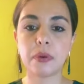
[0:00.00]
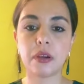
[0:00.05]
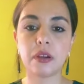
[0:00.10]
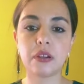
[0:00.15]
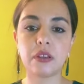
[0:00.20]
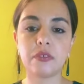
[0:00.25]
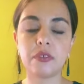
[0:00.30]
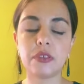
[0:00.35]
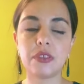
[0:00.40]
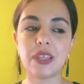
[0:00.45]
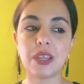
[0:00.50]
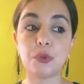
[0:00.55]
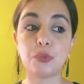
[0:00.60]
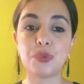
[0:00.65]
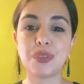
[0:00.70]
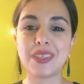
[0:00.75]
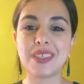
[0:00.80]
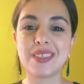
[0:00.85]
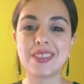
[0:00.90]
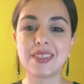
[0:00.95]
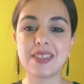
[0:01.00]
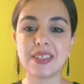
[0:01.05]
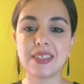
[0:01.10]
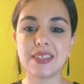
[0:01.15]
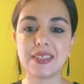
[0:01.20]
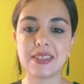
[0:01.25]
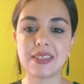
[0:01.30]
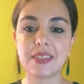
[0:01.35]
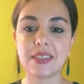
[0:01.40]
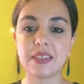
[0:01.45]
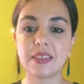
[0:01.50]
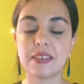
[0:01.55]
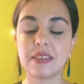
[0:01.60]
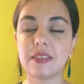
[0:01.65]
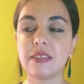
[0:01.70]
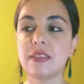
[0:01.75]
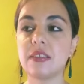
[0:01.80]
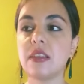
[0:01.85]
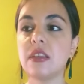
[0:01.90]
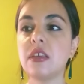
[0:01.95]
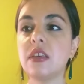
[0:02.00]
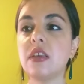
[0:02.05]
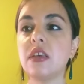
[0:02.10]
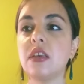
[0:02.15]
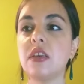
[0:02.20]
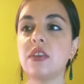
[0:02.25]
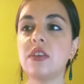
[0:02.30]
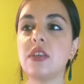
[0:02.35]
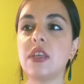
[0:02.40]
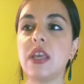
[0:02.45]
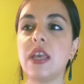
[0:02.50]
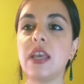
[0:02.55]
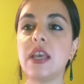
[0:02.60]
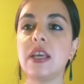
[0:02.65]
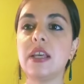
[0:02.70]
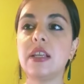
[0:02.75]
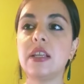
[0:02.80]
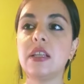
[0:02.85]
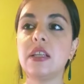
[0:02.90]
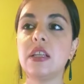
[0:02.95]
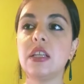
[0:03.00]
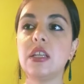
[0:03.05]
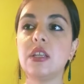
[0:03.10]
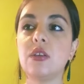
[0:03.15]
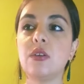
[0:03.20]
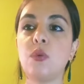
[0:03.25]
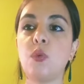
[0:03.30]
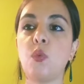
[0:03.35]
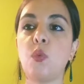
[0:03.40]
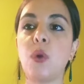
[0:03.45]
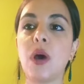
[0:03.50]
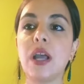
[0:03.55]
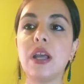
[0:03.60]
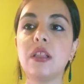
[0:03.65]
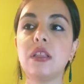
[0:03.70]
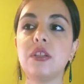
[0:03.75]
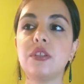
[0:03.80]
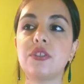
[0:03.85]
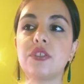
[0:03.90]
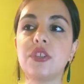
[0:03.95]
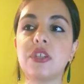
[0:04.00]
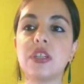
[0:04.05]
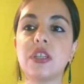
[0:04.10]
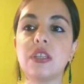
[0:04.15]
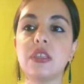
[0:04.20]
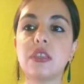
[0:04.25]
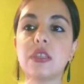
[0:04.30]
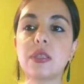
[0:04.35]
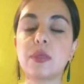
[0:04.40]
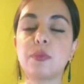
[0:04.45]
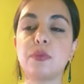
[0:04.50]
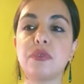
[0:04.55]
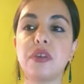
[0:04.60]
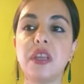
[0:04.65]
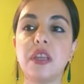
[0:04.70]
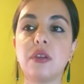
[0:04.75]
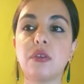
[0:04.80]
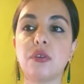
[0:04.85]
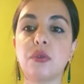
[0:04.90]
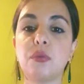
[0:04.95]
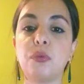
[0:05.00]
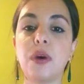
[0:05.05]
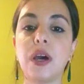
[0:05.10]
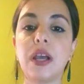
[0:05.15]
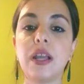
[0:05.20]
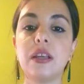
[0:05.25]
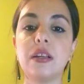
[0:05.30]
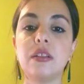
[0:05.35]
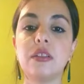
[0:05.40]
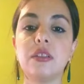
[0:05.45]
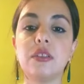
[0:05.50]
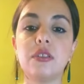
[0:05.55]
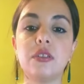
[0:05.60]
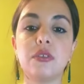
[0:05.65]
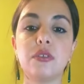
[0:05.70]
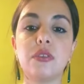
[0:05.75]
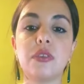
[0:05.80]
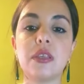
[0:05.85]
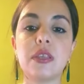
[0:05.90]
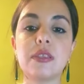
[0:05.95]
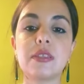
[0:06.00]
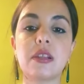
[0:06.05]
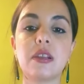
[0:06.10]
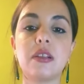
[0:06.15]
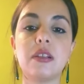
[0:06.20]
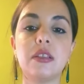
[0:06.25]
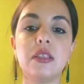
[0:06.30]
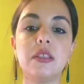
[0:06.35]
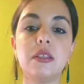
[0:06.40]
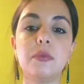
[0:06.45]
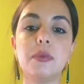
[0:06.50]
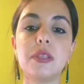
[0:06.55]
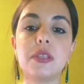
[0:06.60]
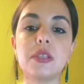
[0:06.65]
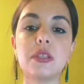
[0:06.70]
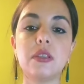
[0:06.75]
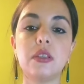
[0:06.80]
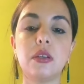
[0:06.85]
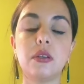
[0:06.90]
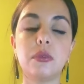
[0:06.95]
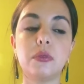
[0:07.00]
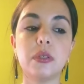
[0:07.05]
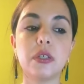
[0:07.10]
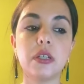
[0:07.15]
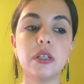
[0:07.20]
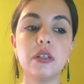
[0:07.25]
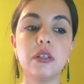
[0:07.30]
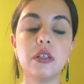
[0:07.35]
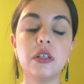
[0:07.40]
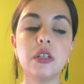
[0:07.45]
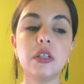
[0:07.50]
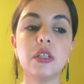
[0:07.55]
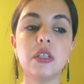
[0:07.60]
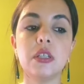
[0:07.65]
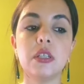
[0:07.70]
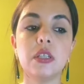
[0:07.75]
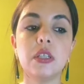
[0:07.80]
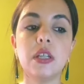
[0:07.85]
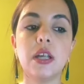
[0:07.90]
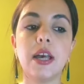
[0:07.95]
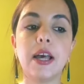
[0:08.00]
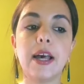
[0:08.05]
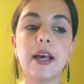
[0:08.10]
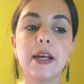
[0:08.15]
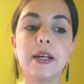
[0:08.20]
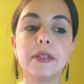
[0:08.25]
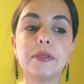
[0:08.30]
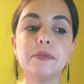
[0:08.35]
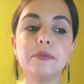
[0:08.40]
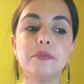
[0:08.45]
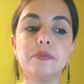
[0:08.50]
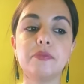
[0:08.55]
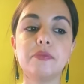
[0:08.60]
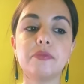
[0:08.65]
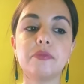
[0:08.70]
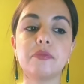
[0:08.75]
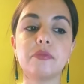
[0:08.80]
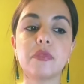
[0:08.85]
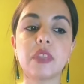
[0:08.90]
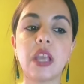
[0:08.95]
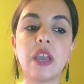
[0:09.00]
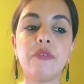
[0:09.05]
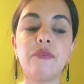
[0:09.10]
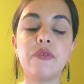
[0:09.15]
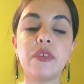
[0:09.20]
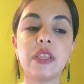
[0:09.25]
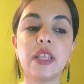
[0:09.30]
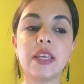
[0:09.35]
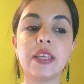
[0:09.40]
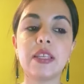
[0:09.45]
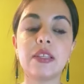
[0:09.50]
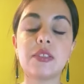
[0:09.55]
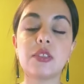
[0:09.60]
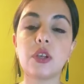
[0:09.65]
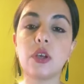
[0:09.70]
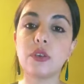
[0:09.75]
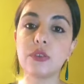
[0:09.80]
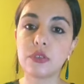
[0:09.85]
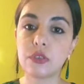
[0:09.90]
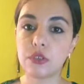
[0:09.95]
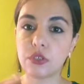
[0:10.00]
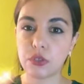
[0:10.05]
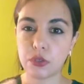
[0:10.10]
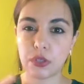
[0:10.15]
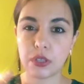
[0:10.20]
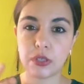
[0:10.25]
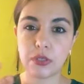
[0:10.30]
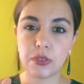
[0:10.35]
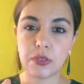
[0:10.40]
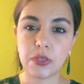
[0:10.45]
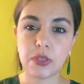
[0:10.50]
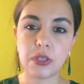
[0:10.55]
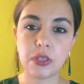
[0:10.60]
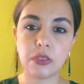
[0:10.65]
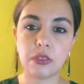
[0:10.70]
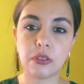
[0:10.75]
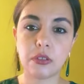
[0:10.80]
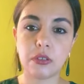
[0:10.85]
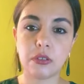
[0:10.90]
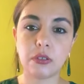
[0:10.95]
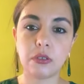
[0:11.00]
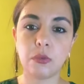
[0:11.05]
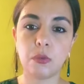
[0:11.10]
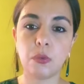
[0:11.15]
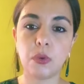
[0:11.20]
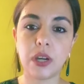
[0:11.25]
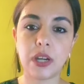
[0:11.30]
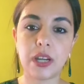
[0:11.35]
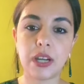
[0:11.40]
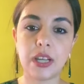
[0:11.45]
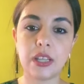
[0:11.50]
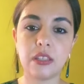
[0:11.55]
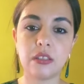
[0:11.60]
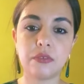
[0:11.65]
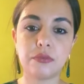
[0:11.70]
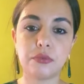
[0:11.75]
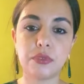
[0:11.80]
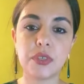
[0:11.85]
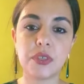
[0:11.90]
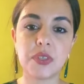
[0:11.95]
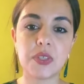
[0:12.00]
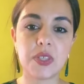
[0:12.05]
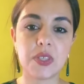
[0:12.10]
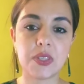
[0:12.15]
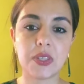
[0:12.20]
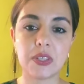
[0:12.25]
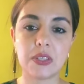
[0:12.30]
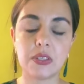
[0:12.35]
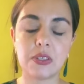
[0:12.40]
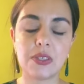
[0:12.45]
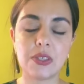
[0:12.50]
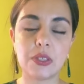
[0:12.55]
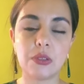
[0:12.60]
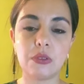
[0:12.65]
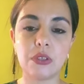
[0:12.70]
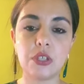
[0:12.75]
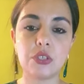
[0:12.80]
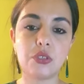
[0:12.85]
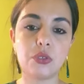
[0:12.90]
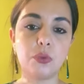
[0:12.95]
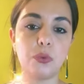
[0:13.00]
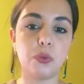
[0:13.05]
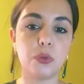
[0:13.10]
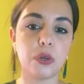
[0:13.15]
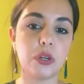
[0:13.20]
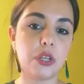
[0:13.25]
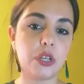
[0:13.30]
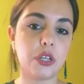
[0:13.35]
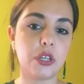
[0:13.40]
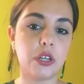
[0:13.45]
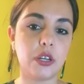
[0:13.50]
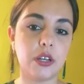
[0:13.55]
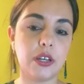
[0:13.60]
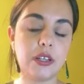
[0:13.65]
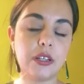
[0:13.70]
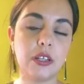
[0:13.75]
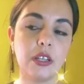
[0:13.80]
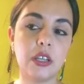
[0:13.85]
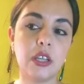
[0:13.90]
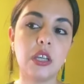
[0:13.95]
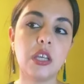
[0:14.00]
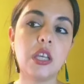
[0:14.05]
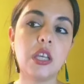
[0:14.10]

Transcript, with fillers: part of you that resists it and while you're taking this break or while you know things are a little bit slower um, i feel like it's also to consider what kind of resistance you need to work on